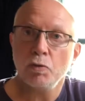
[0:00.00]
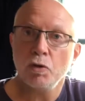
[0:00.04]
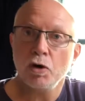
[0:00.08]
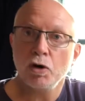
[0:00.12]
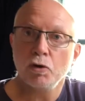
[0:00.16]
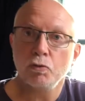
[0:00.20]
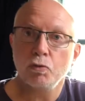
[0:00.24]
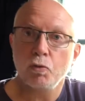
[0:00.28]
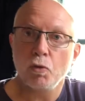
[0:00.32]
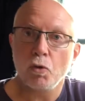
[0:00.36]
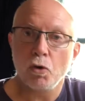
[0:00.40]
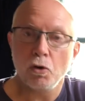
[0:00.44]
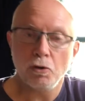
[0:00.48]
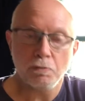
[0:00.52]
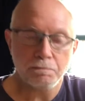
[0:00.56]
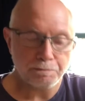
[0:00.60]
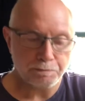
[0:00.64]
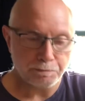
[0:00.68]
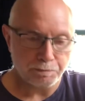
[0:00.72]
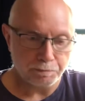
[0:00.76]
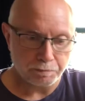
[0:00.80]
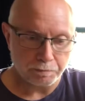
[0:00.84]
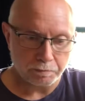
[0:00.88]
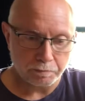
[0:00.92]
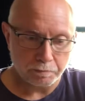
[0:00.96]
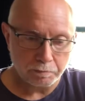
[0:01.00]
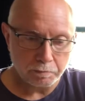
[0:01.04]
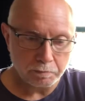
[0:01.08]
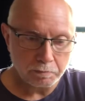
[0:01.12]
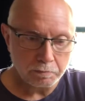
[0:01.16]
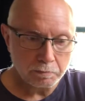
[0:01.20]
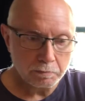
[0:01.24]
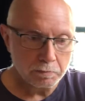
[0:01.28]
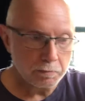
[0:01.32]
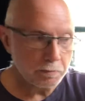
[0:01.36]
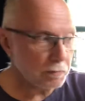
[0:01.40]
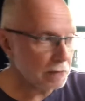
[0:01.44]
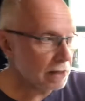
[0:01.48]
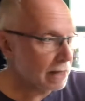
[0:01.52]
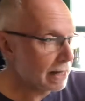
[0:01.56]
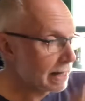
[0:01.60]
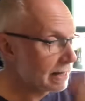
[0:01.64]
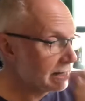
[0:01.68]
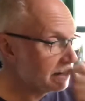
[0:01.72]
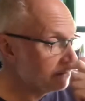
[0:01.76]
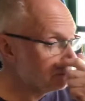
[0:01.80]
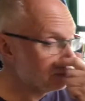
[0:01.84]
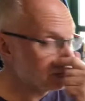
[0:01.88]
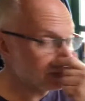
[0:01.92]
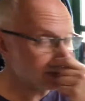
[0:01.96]
World War,
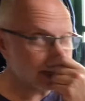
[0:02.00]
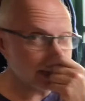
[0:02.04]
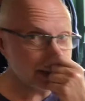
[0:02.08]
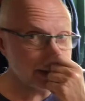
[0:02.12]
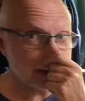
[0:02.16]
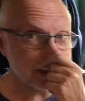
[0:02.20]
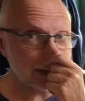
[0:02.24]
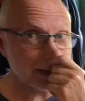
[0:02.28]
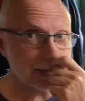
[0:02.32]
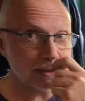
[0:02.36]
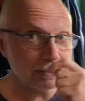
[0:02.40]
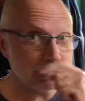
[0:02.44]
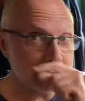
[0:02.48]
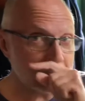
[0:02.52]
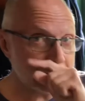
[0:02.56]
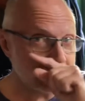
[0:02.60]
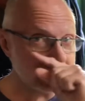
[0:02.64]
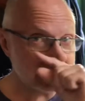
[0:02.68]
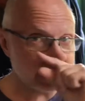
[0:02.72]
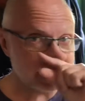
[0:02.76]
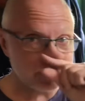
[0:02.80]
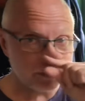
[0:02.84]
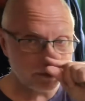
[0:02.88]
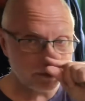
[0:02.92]
an invitation to tender,